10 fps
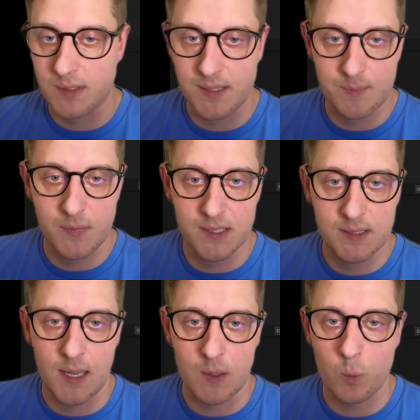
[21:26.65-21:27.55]
This means
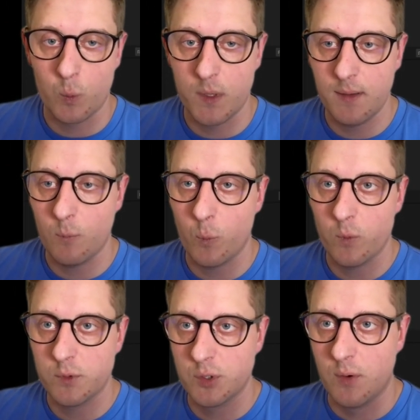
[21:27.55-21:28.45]
that we
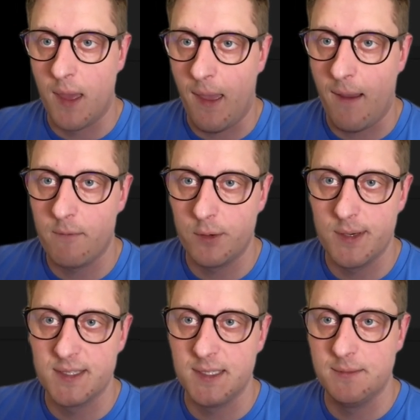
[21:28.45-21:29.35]
should have
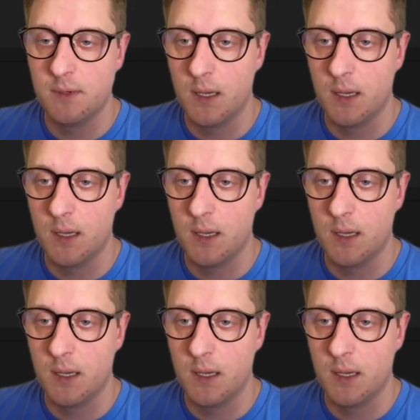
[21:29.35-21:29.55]
received